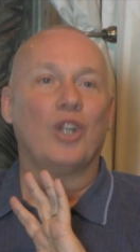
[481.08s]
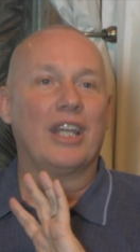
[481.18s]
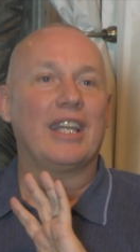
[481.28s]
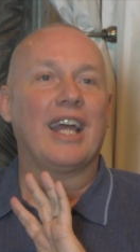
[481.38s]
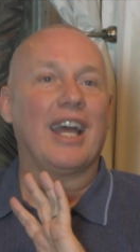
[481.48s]

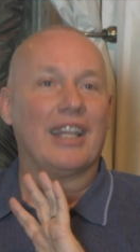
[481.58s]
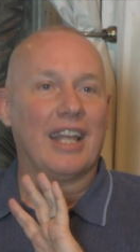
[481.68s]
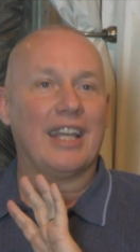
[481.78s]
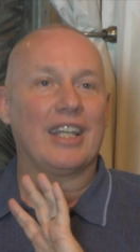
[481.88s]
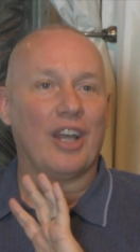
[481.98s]
looking at,
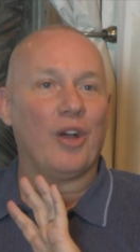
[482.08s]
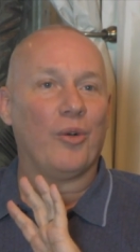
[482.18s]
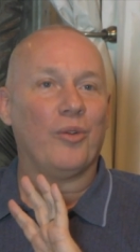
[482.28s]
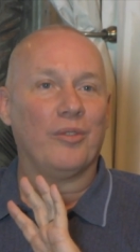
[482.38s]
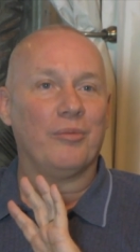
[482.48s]
letting
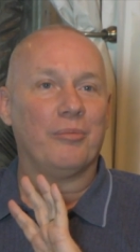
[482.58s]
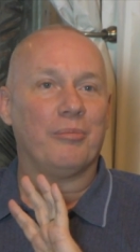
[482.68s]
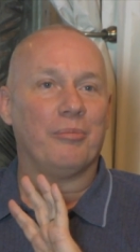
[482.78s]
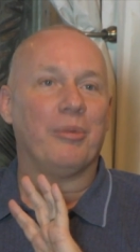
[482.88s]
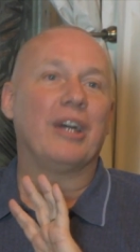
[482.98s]
go,
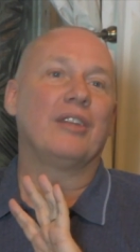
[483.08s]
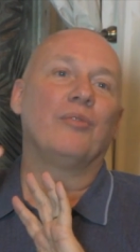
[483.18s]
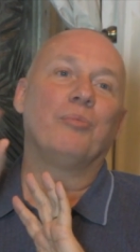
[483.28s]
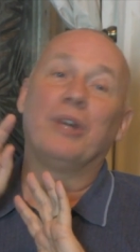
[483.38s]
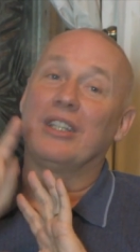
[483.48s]
but
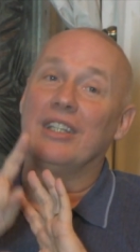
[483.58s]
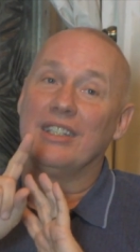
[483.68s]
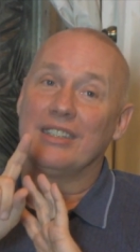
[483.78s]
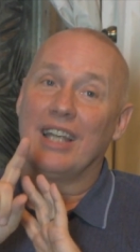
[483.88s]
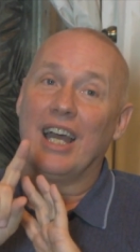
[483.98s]
but the
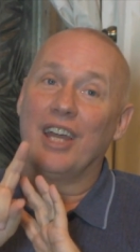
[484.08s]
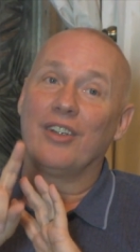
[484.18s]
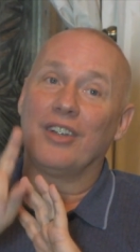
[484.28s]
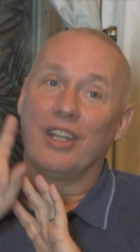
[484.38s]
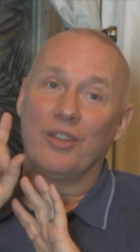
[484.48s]

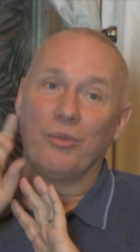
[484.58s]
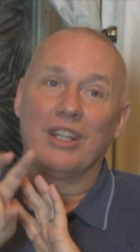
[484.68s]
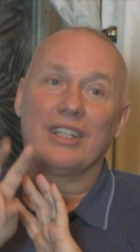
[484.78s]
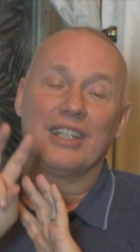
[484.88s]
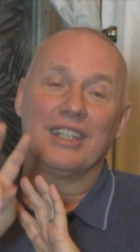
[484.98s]
desire and the
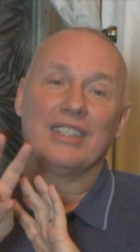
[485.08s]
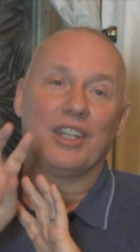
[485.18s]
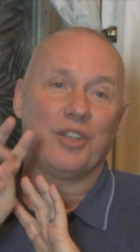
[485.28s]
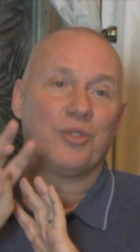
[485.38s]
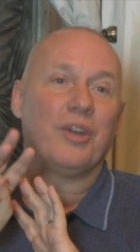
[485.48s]
willingness
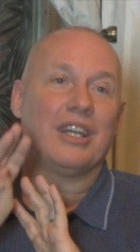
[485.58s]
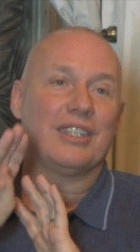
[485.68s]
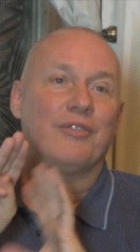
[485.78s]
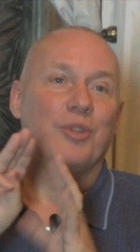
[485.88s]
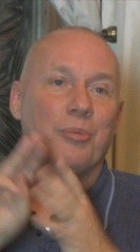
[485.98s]
and the
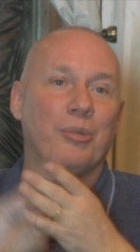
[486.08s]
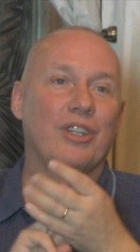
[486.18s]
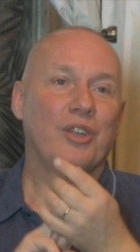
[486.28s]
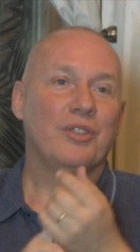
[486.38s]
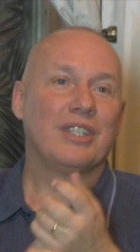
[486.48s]
trust, if you
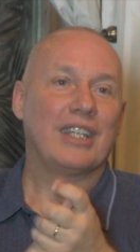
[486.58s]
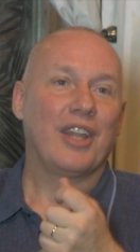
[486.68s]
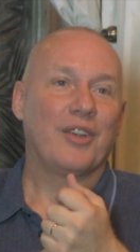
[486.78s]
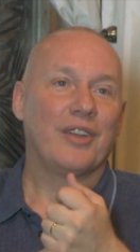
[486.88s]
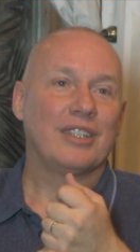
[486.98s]
put those
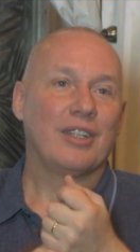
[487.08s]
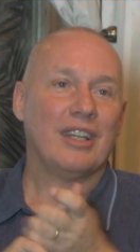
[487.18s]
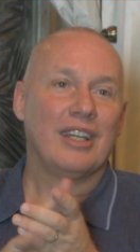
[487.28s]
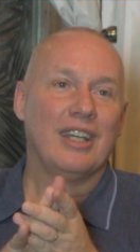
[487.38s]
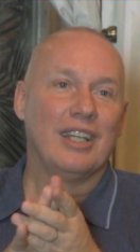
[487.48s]
together, it's,
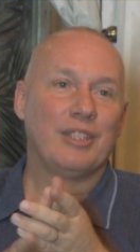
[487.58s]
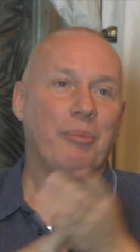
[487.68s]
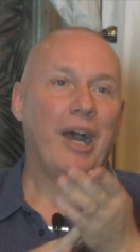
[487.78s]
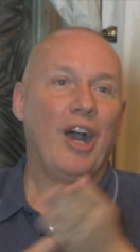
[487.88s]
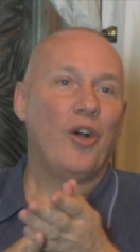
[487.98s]
it's a
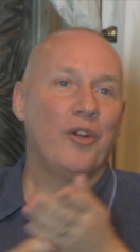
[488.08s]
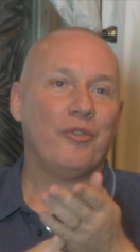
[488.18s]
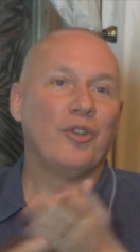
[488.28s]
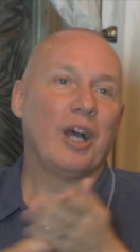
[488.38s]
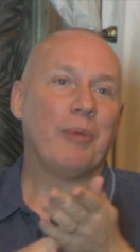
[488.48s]

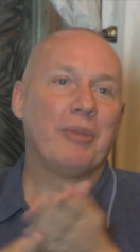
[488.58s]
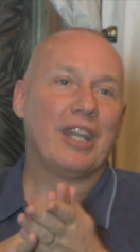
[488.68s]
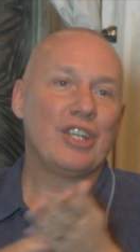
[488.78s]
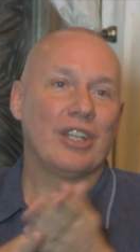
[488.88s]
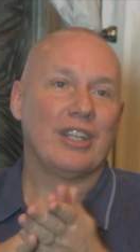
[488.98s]
powerful
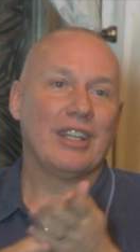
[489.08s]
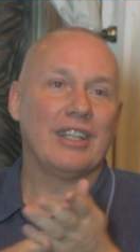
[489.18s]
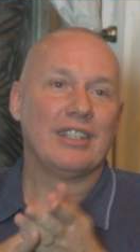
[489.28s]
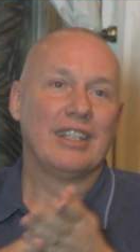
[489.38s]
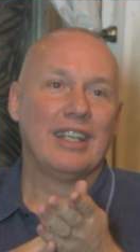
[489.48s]
combination.
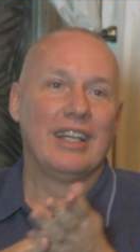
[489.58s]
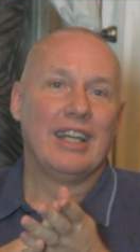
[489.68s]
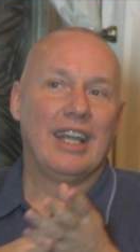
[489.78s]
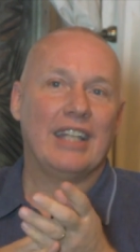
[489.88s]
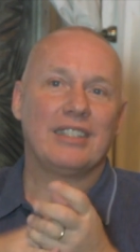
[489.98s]
It's,
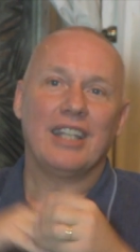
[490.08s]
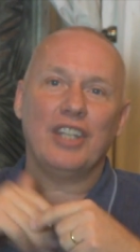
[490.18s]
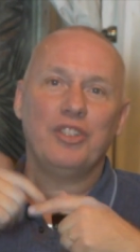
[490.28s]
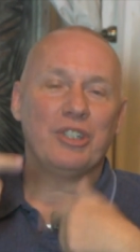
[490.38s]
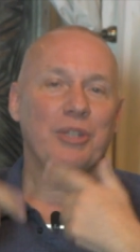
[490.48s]
it's not
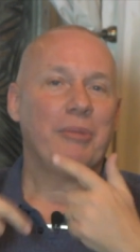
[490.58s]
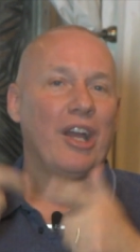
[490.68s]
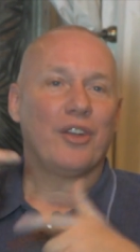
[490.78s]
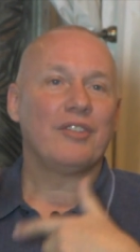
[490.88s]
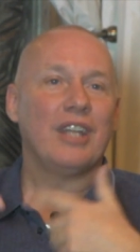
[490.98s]
so much a
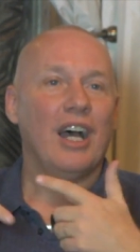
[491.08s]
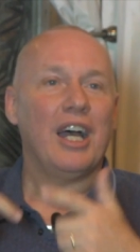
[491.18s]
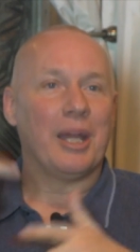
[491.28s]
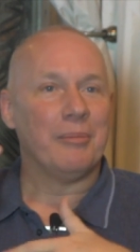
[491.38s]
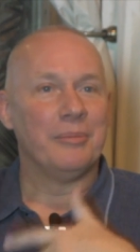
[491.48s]
matter of
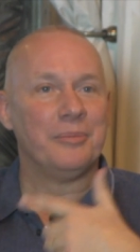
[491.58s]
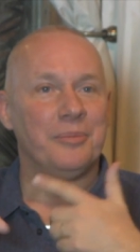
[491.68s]
time,